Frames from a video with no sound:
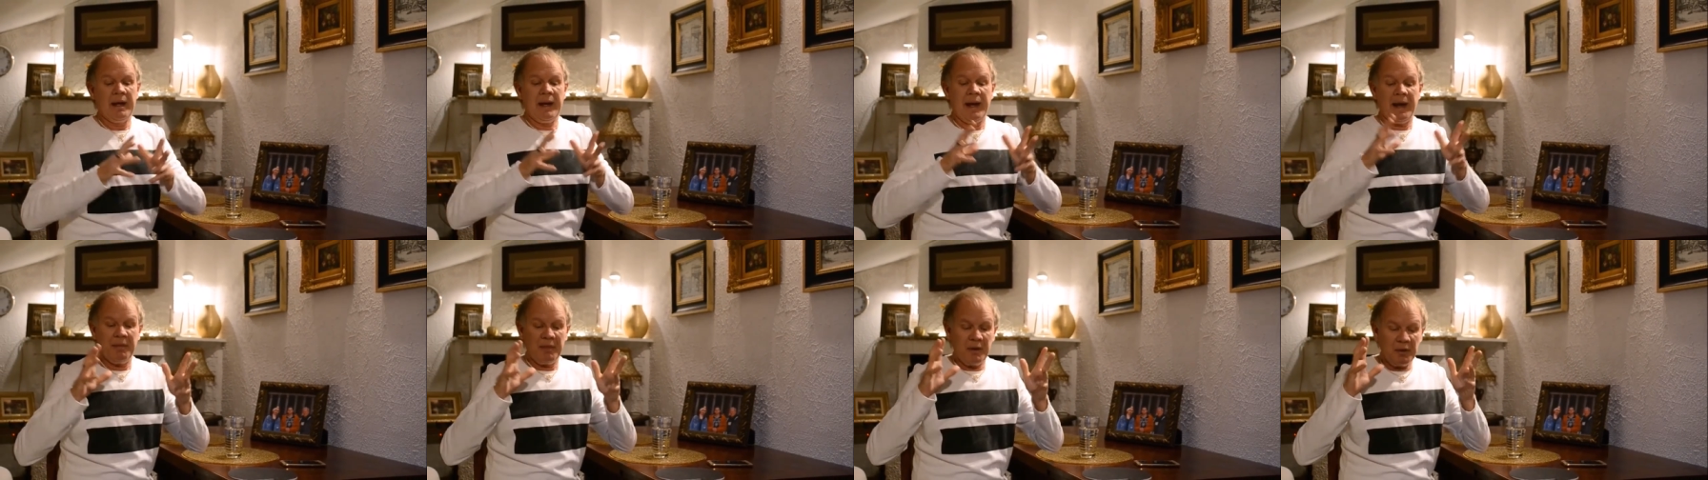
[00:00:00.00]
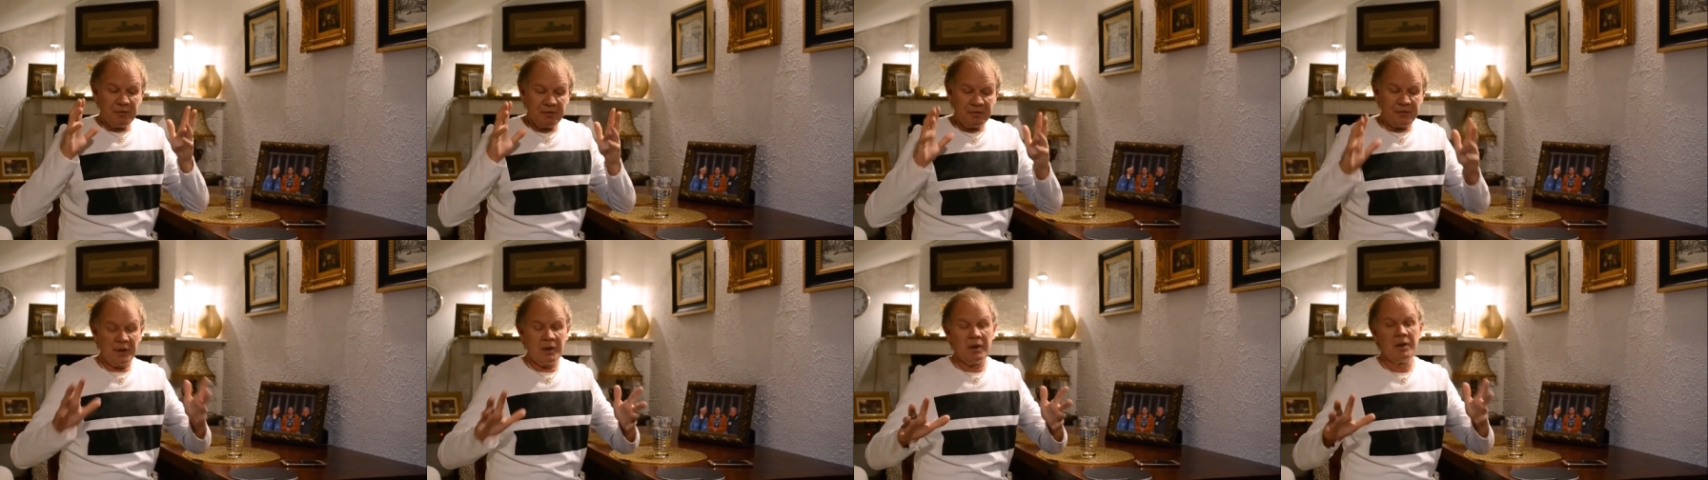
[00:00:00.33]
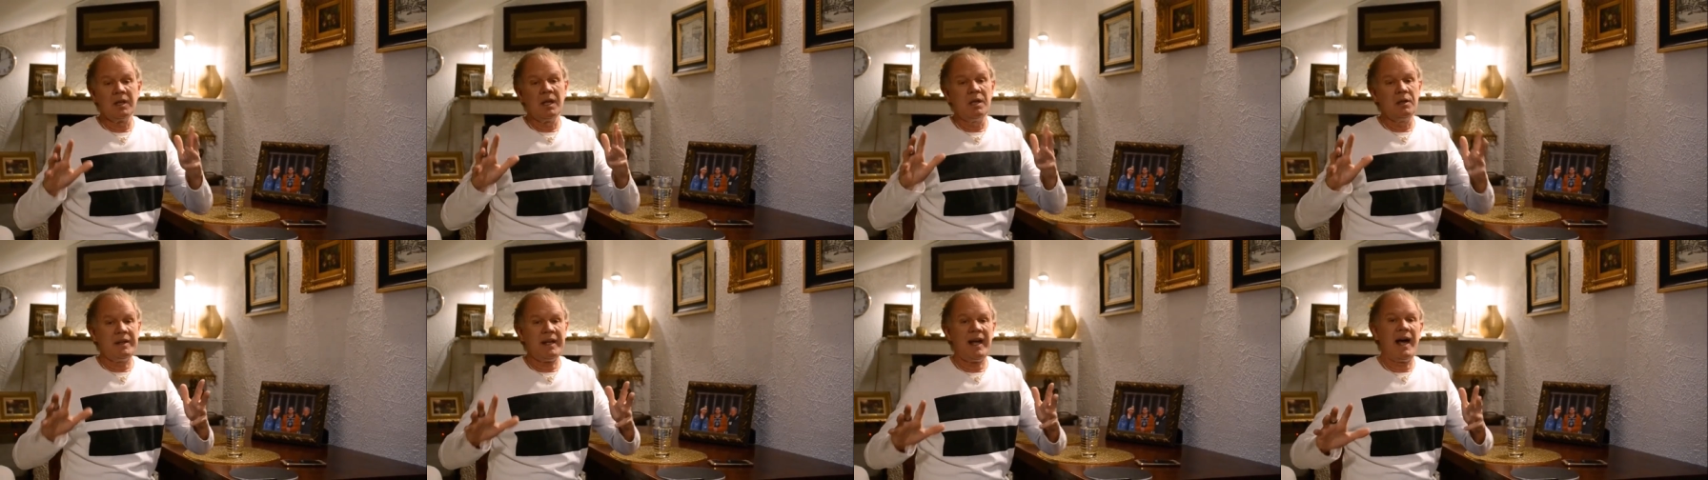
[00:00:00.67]
and the
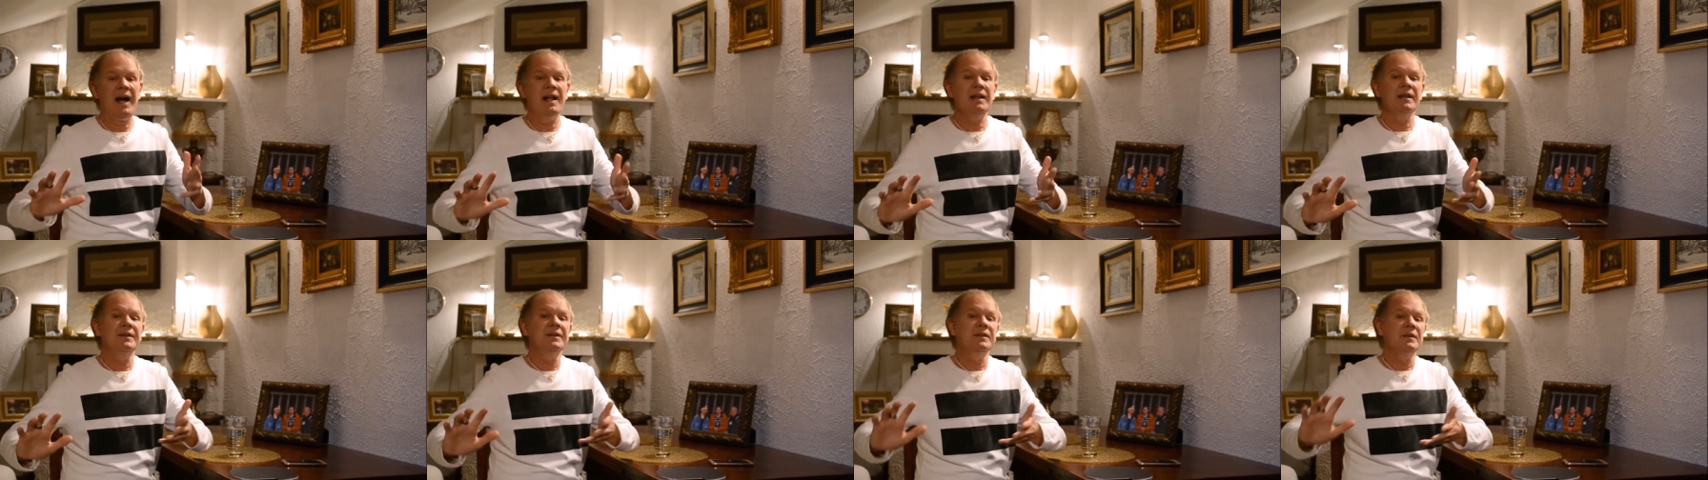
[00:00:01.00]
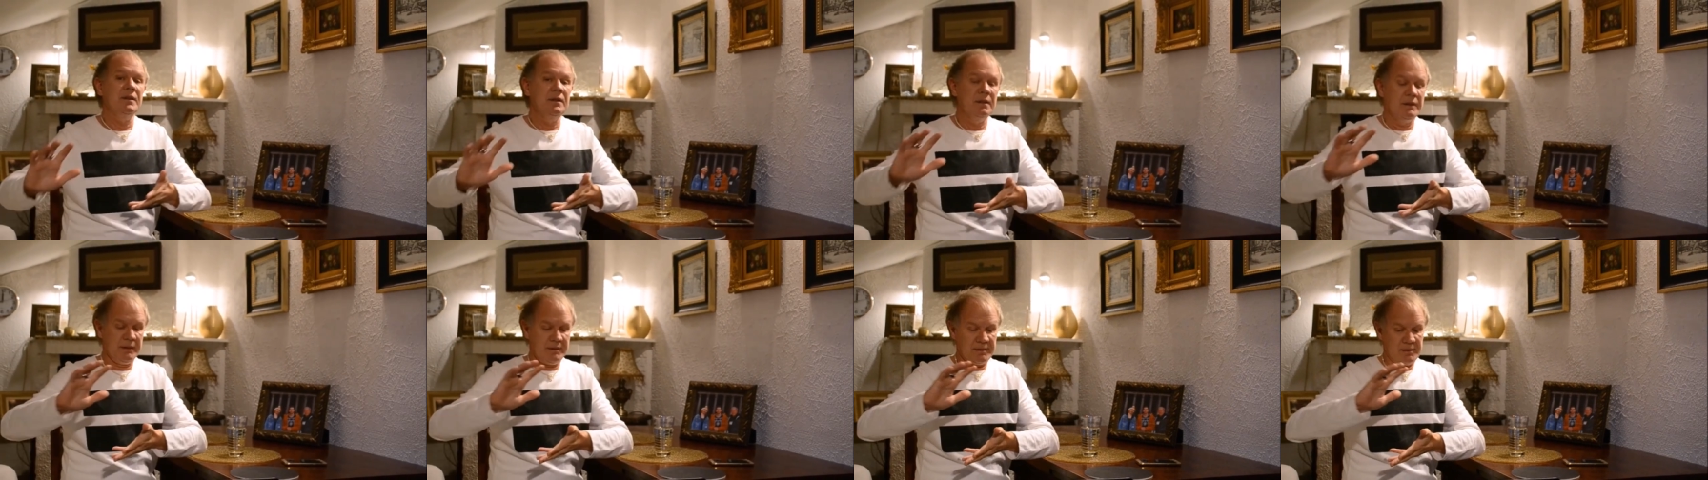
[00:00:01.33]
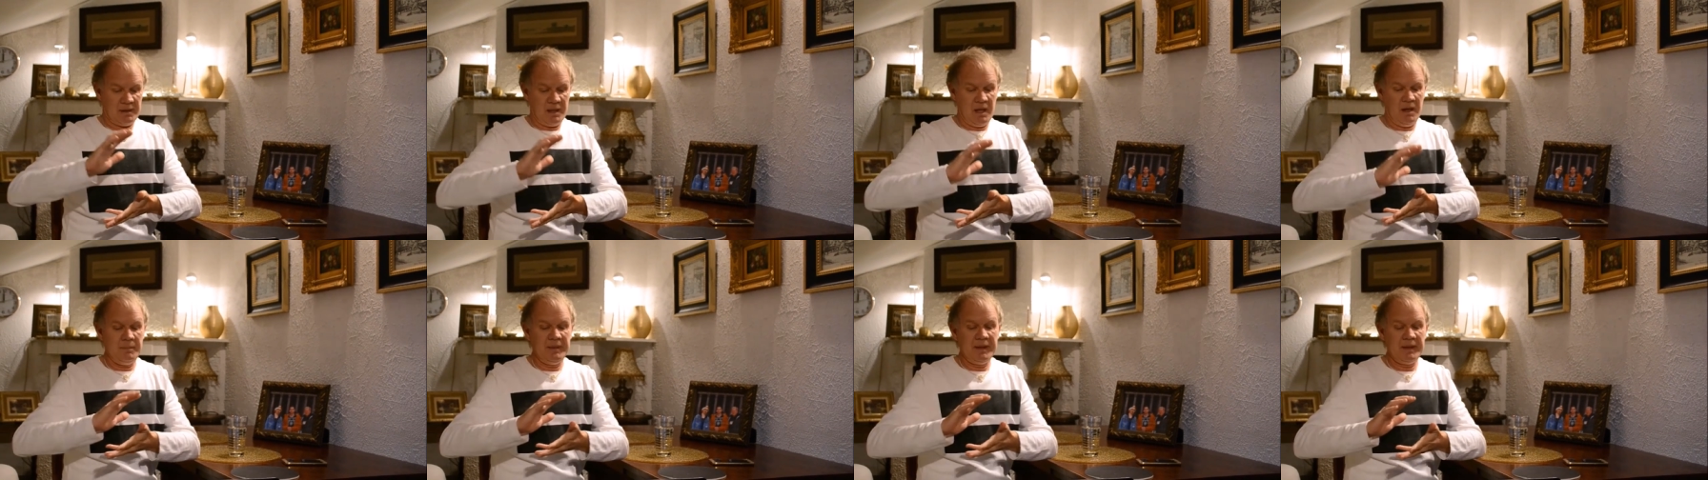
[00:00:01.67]
furlough calendar is
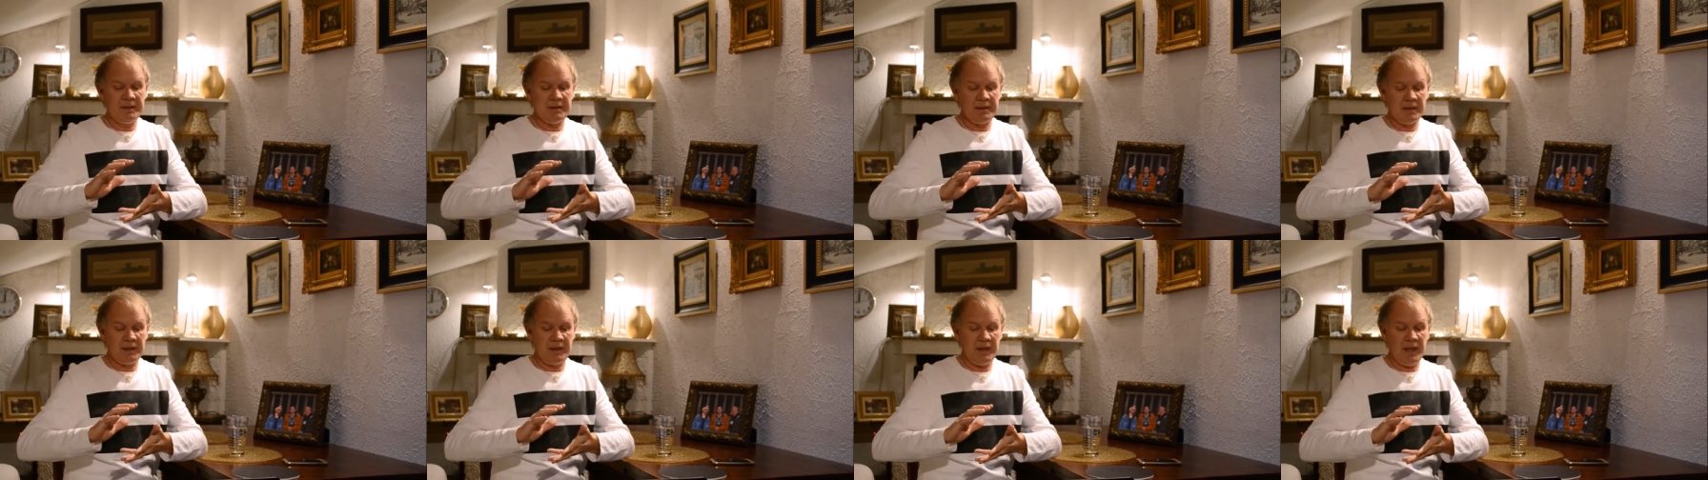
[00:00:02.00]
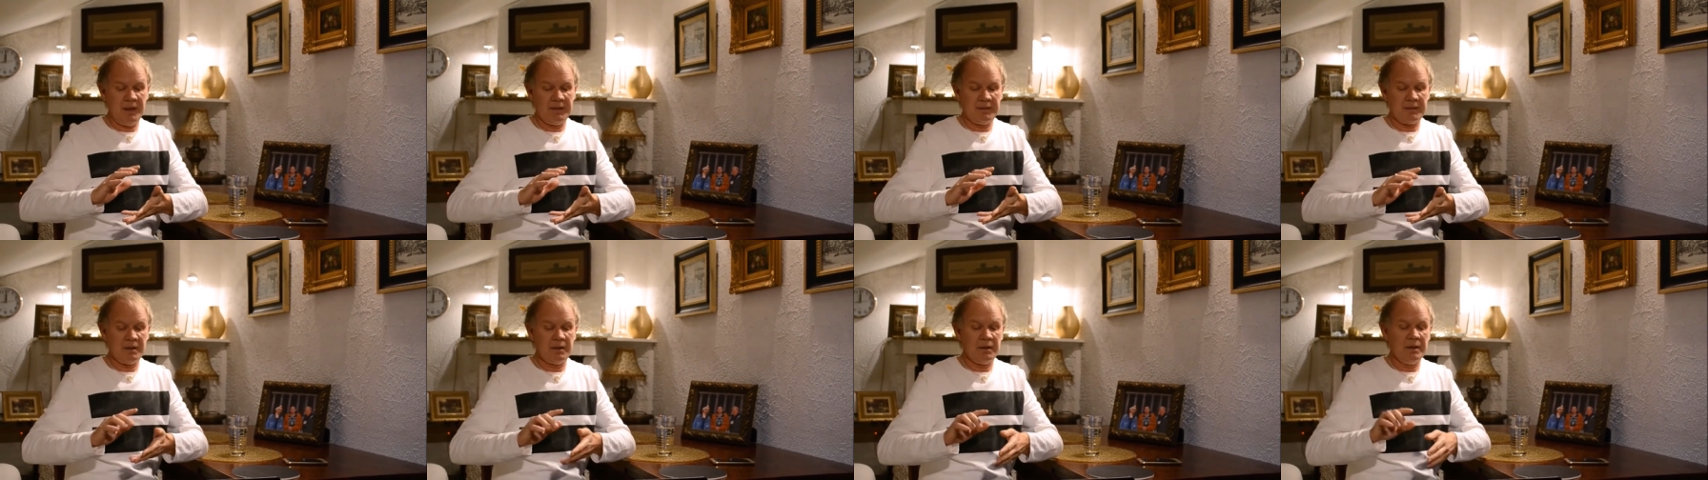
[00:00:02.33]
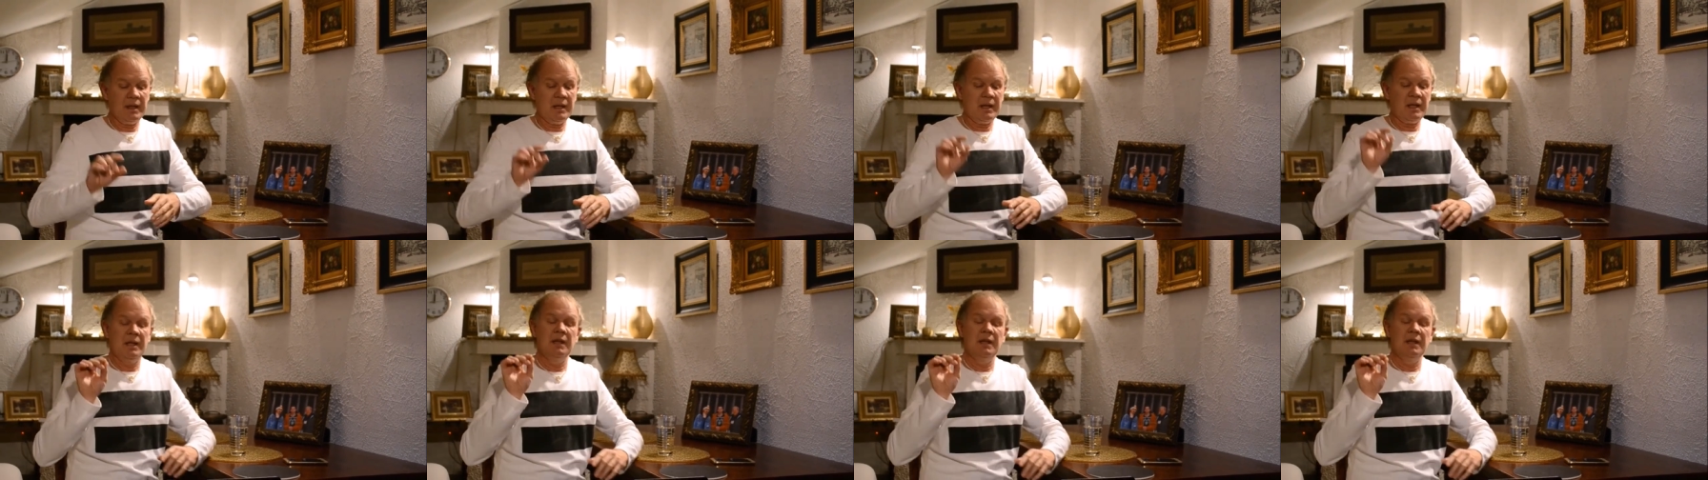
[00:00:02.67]
coming together.